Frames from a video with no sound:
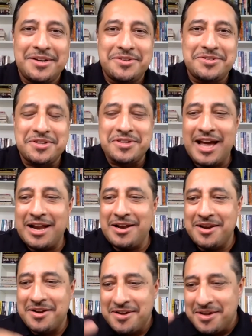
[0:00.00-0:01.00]
to
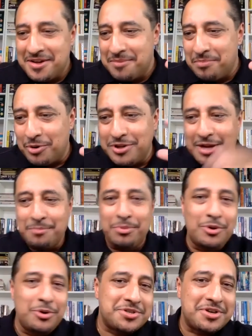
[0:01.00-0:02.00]
then building
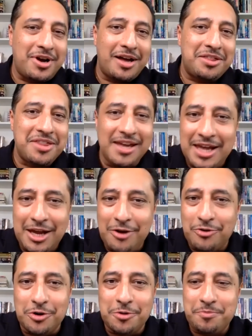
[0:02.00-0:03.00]
Blue Sky Thinking
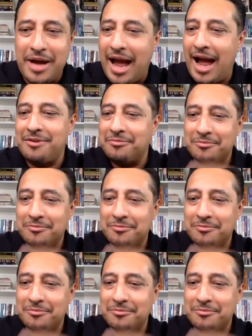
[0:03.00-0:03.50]
Group and